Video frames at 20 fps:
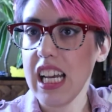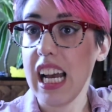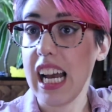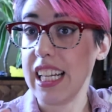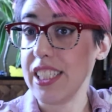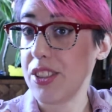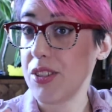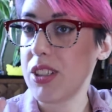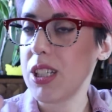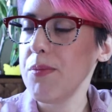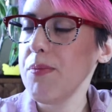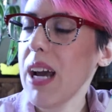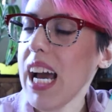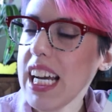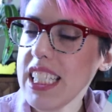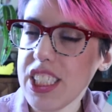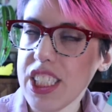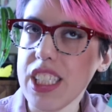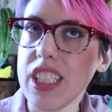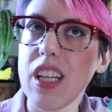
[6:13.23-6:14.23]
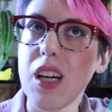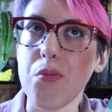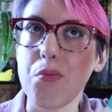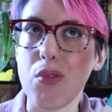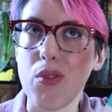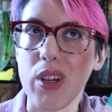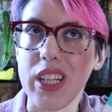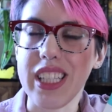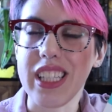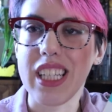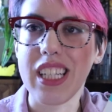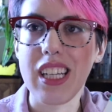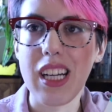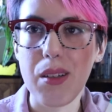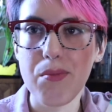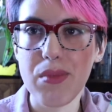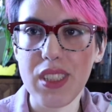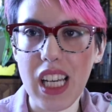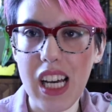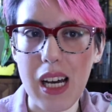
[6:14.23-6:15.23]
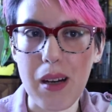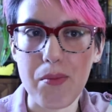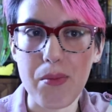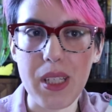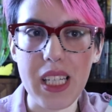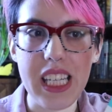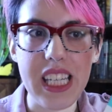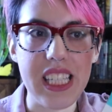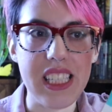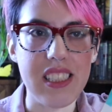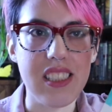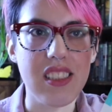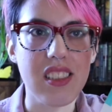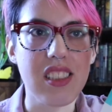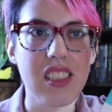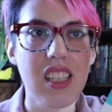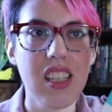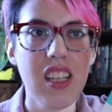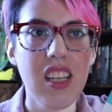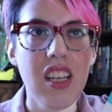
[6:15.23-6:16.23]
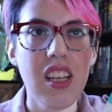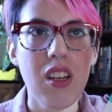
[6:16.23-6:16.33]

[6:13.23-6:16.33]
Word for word: As you can imagine, a point that comes up is